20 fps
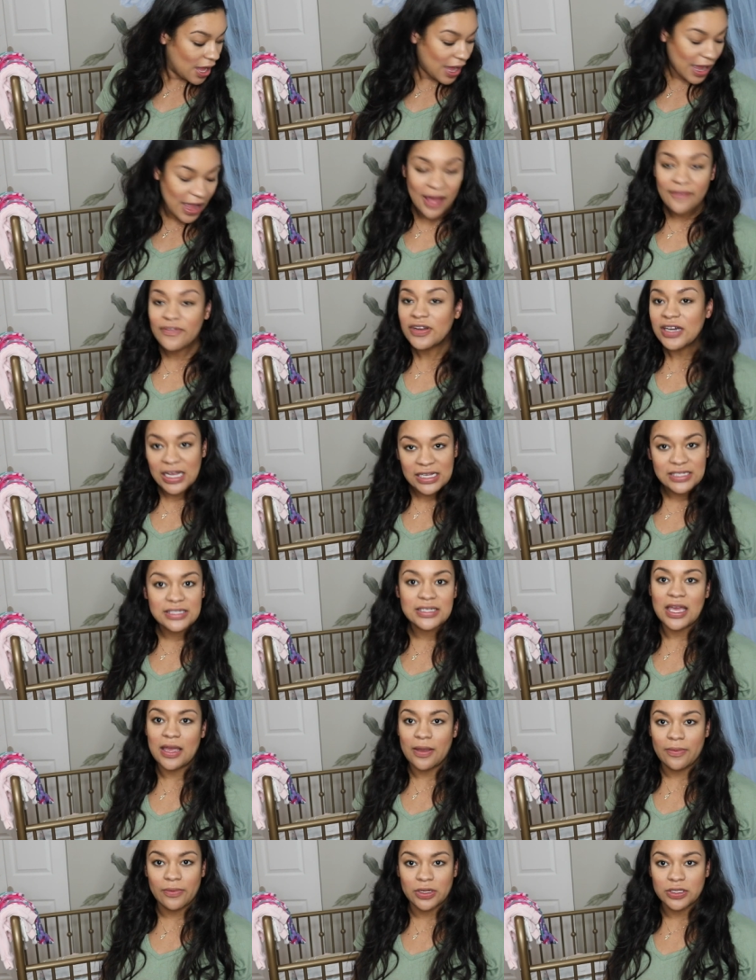I have a nice
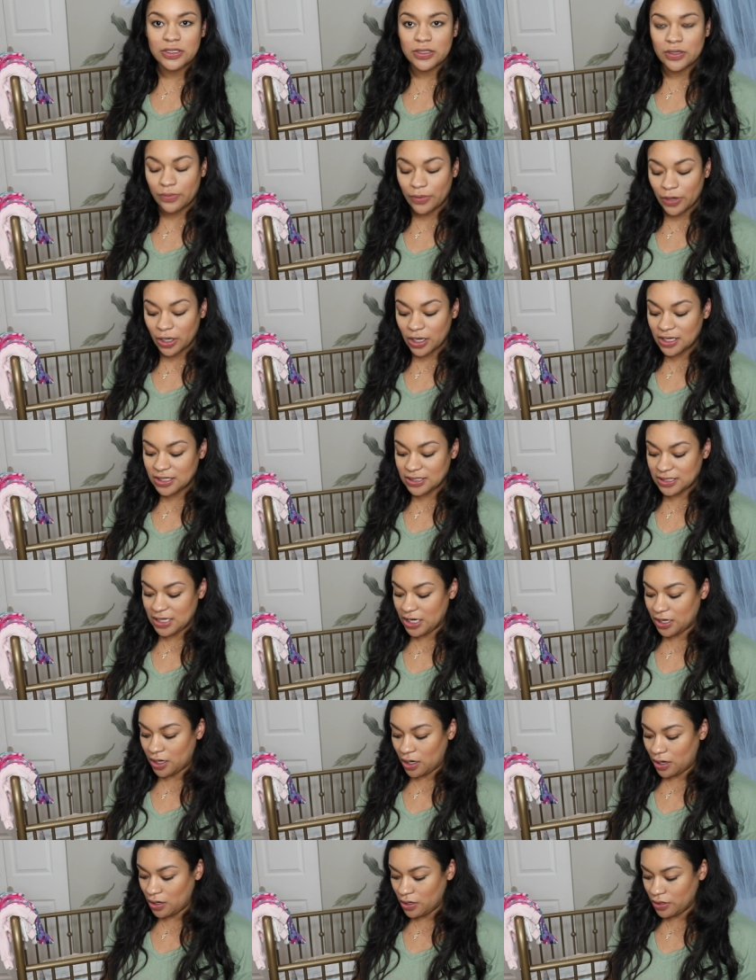camera, so we're going to
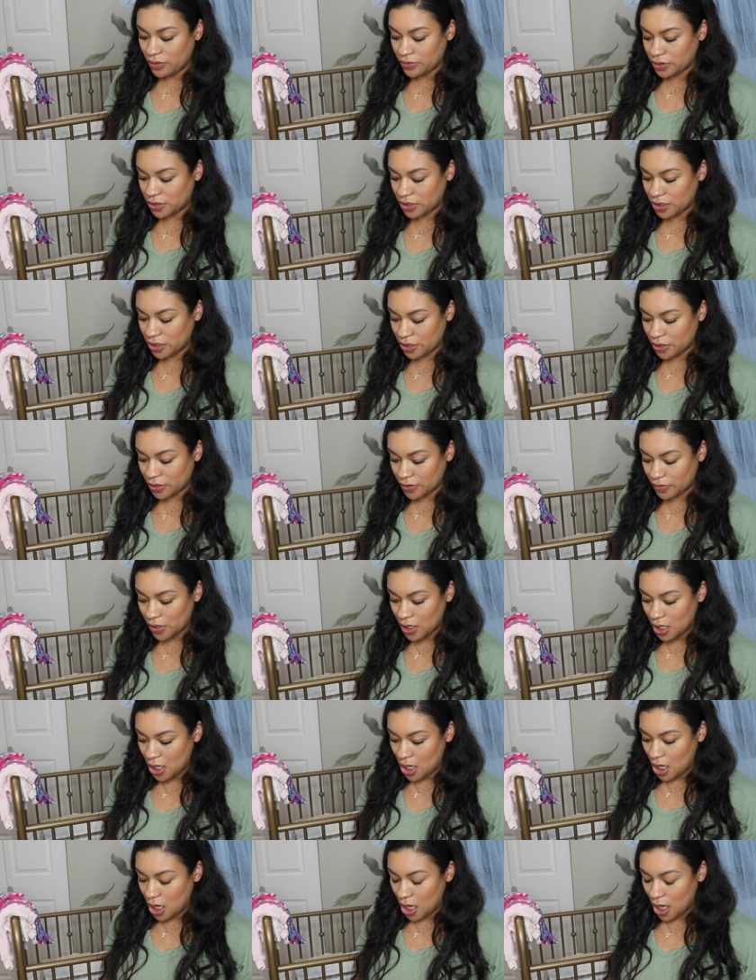take our own too.
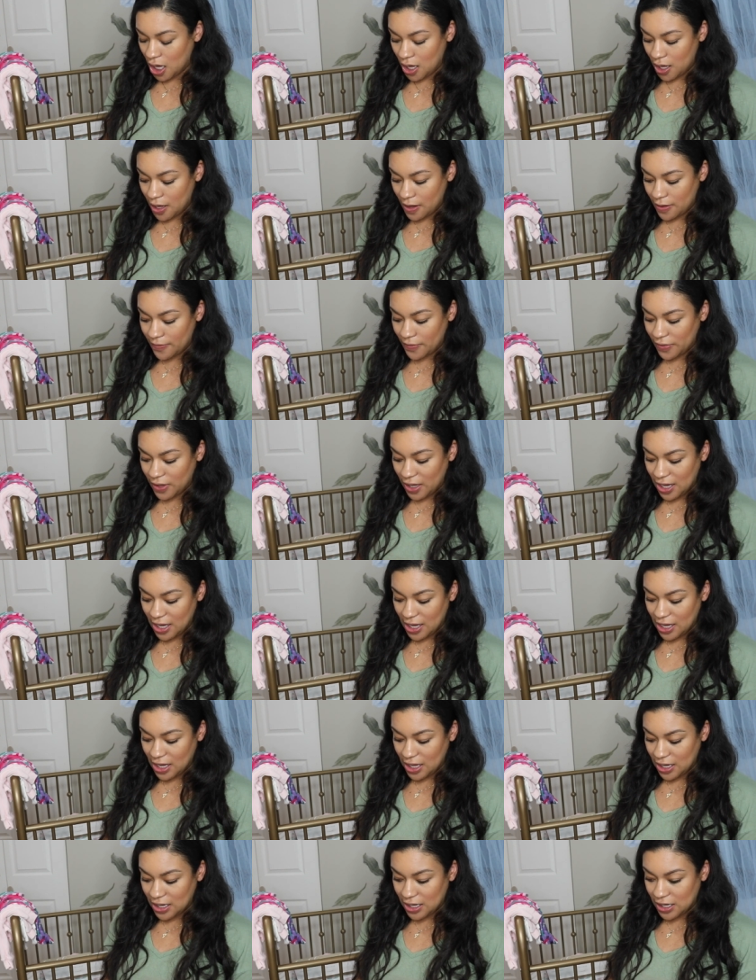Um,
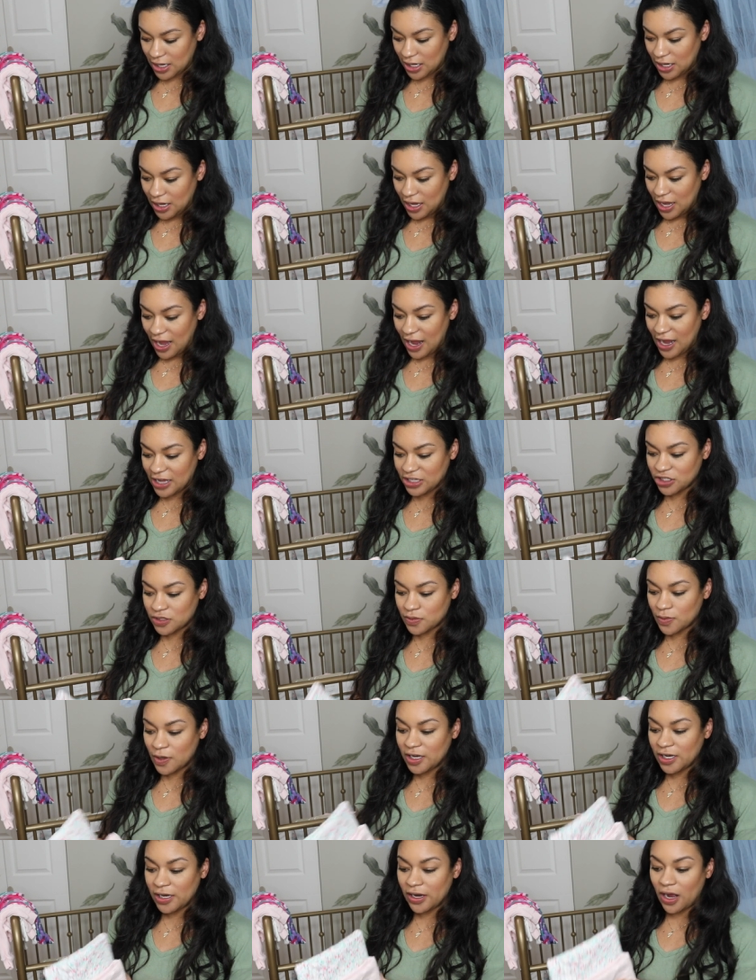and I just
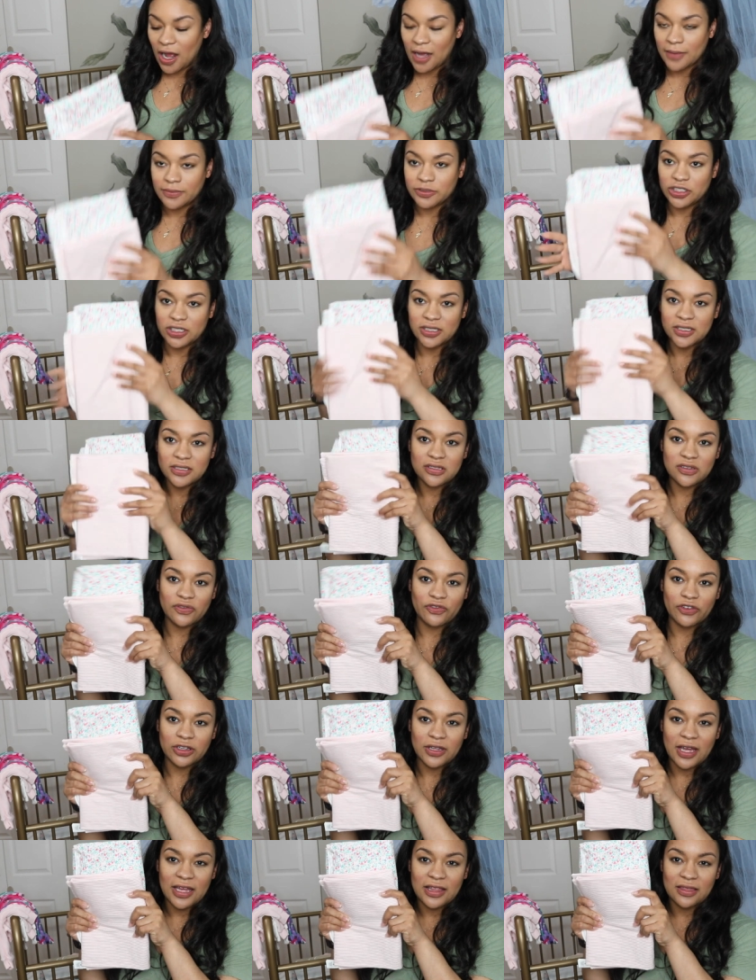wanted options
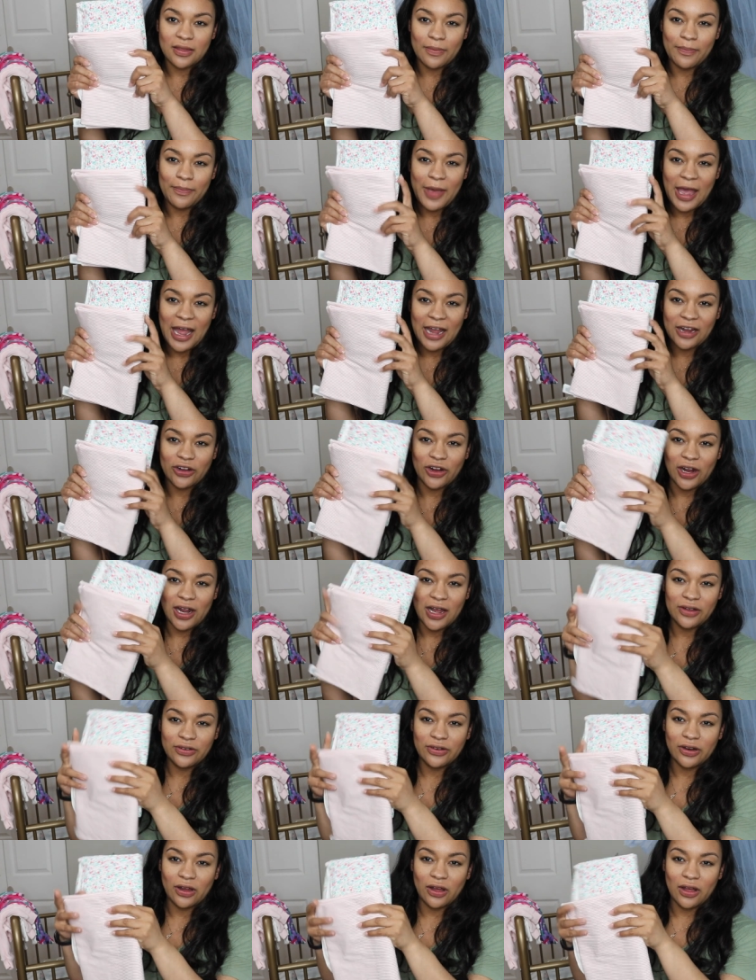for like the
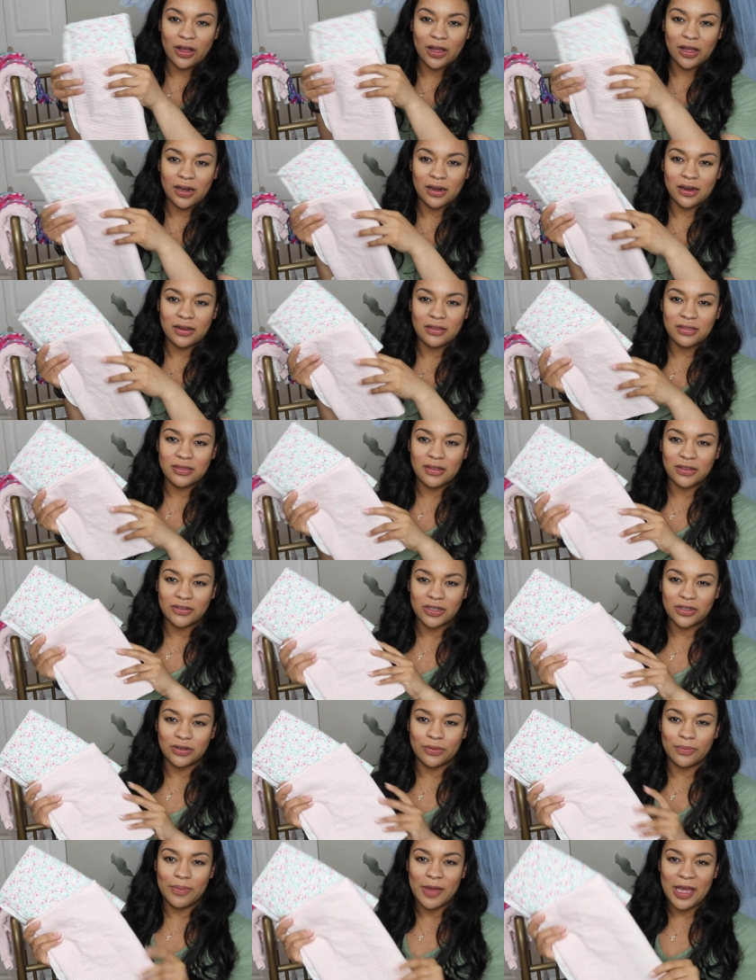background on the
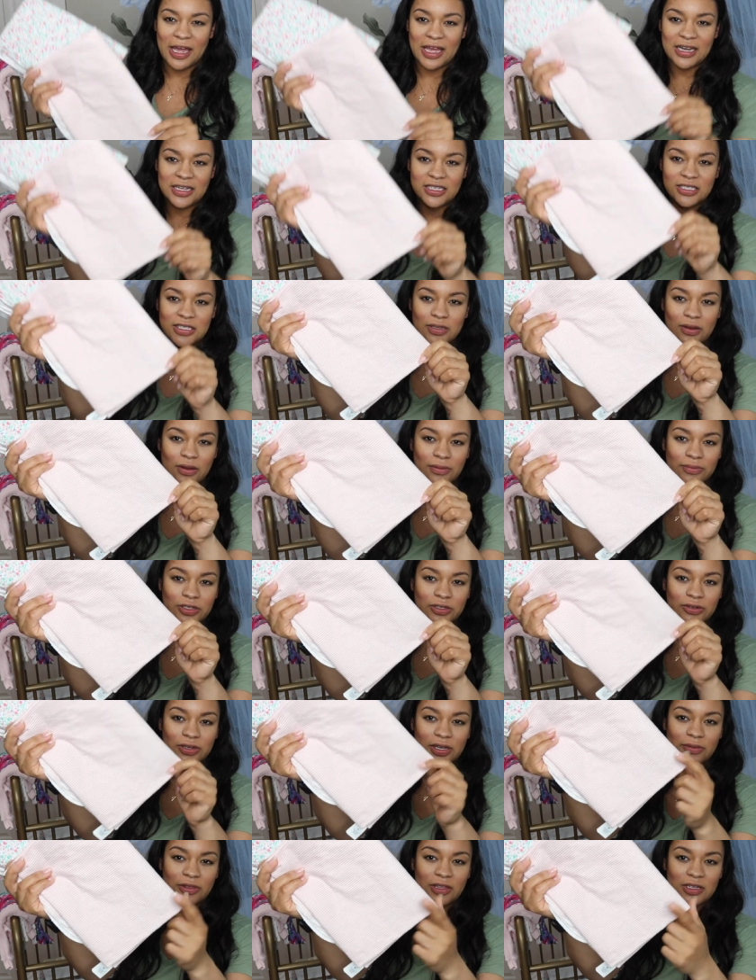little bed. So I'm
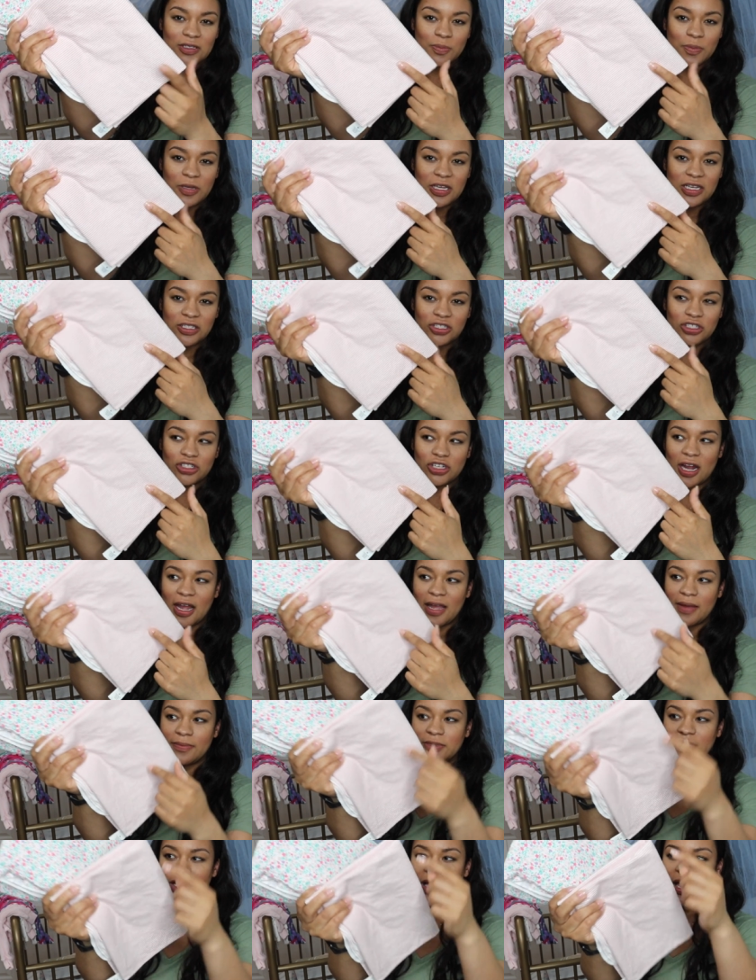doing this pink
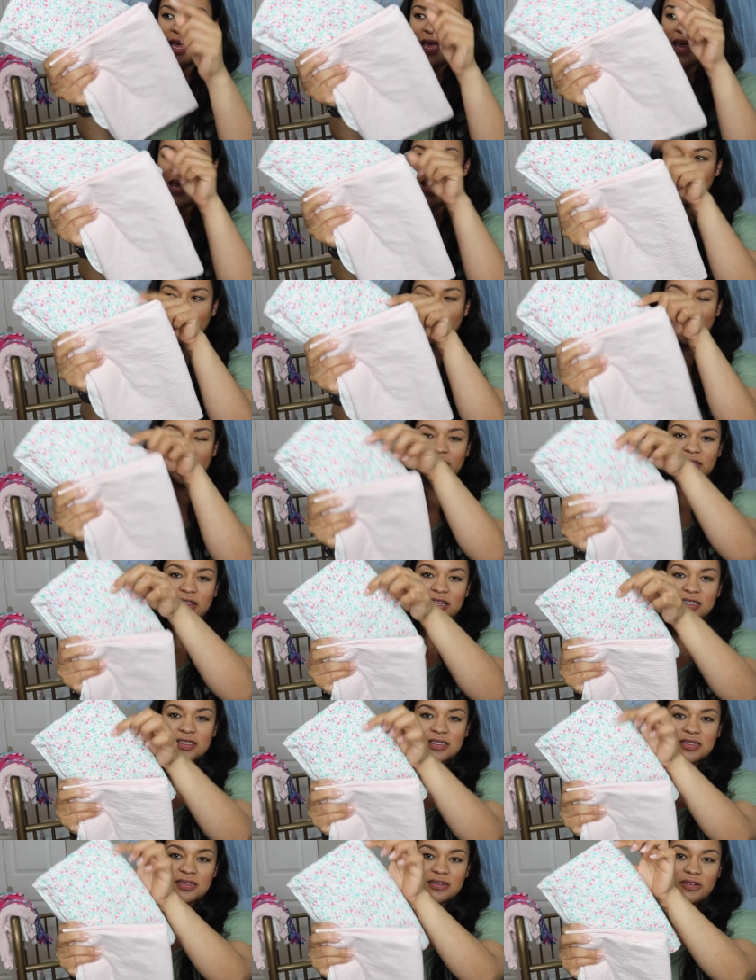striped and then
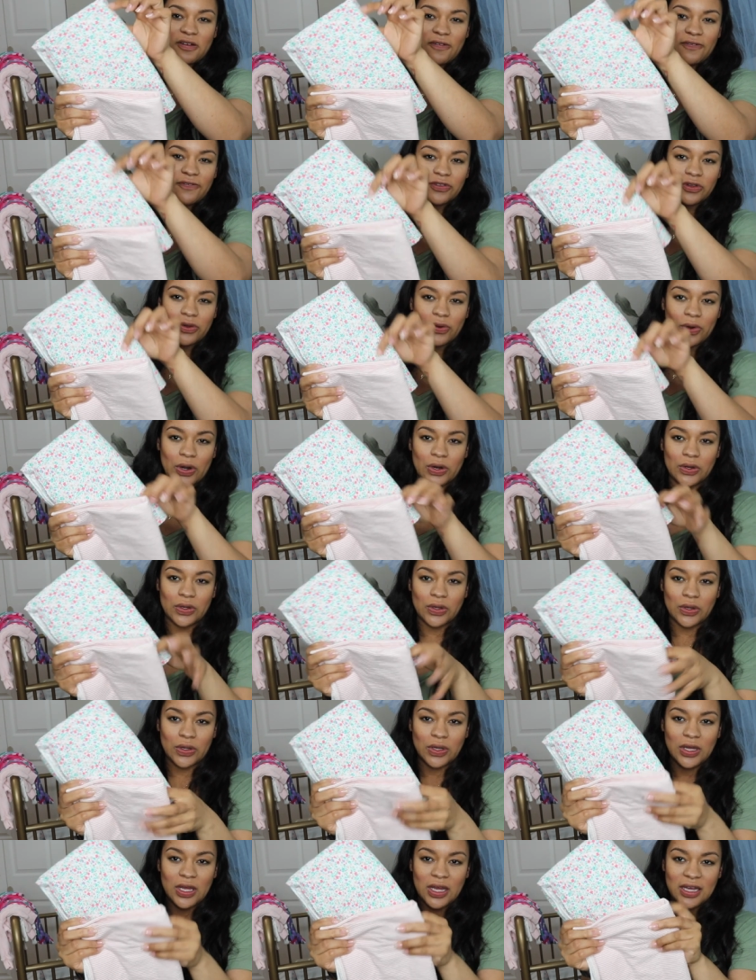this little
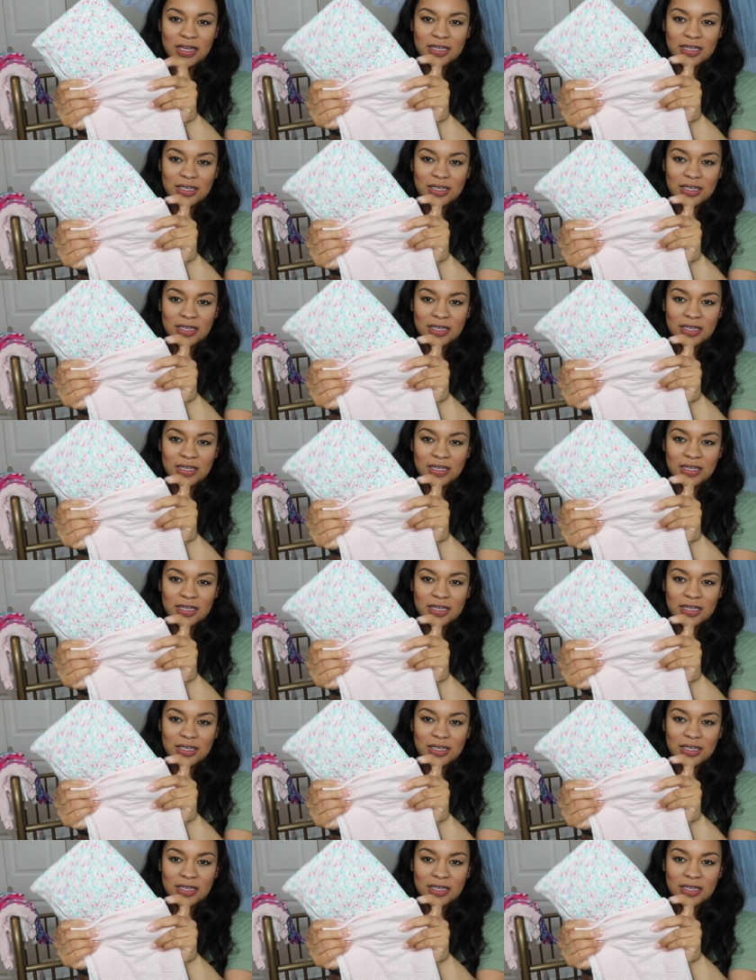floral